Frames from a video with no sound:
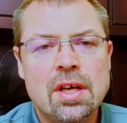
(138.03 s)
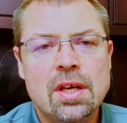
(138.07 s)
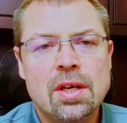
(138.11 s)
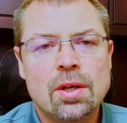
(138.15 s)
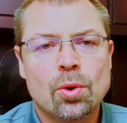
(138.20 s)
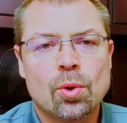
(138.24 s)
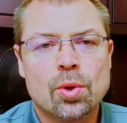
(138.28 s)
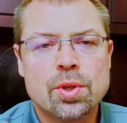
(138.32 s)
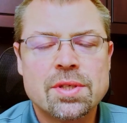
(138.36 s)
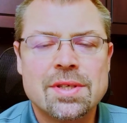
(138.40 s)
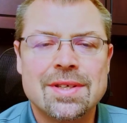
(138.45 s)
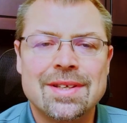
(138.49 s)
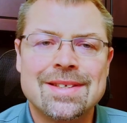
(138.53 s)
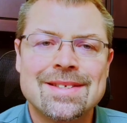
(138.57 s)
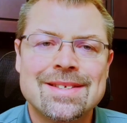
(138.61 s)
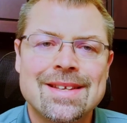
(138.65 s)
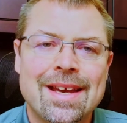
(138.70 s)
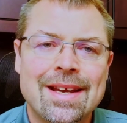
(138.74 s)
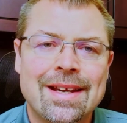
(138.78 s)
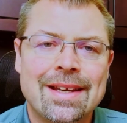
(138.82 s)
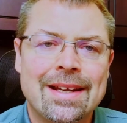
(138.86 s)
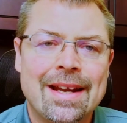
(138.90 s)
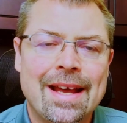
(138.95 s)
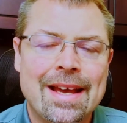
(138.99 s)
Of course, it's
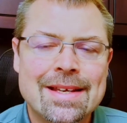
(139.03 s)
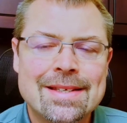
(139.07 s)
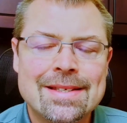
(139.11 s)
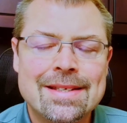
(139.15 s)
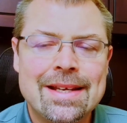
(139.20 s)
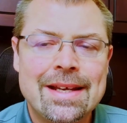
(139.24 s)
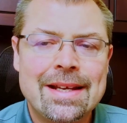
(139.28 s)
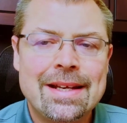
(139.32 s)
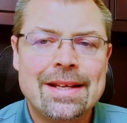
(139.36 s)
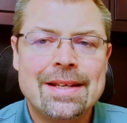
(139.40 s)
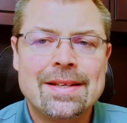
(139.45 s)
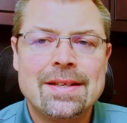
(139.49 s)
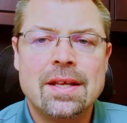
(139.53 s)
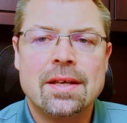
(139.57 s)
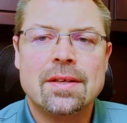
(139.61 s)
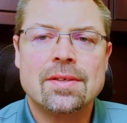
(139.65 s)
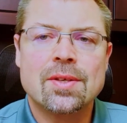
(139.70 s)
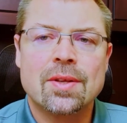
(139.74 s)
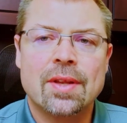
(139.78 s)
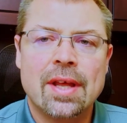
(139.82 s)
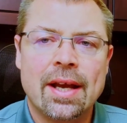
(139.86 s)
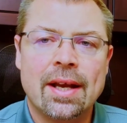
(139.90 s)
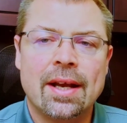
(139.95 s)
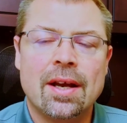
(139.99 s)
taken as needed,
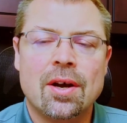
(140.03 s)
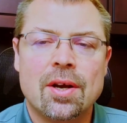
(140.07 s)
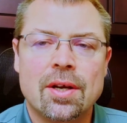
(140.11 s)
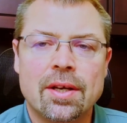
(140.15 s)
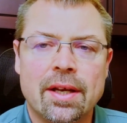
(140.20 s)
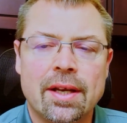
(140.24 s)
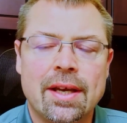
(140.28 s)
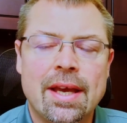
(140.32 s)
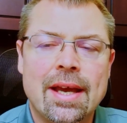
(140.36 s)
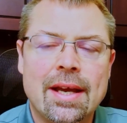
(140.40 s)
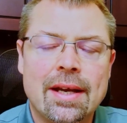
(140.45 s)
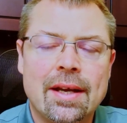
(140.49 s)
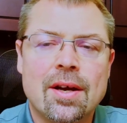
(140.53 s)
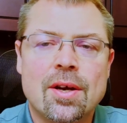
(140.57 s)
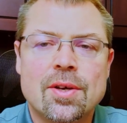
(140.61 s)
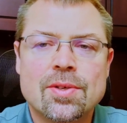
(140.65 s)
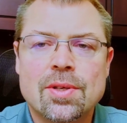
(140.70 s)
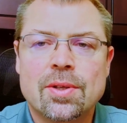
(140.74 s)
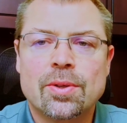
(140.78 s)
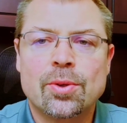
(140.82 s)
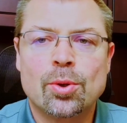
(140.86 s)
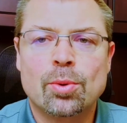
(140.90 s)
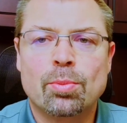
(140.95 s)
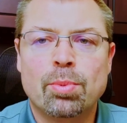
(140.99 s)
so that can cause
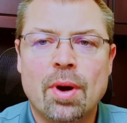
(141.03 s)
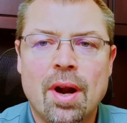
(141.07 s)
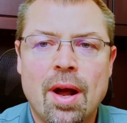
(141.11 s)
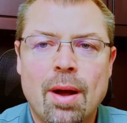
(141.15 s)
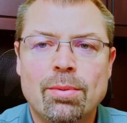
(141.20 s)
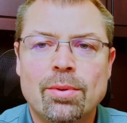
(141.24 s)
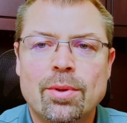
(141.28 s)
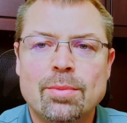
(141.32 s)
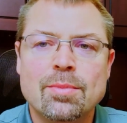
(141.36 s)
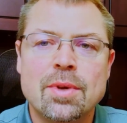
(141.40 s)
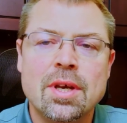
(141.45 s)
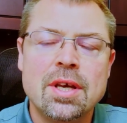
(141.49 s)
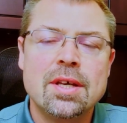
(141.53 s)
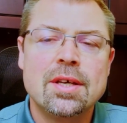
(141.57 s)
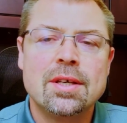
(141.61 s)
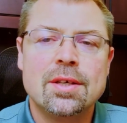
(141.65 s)
a little problem.